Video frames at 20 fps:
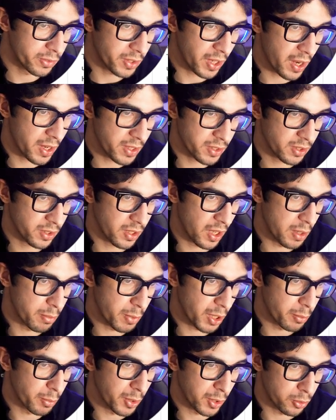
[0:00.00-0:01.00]
tasks and
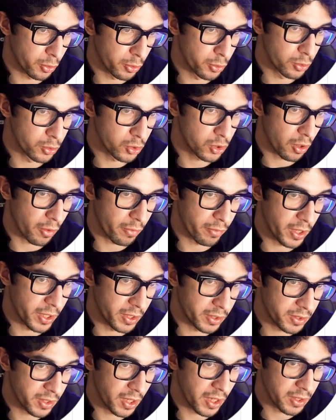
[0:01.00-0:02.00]
make better use of
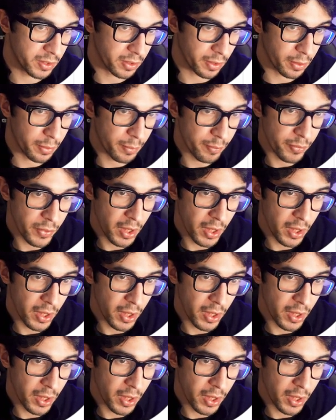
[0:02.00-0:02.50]
their data.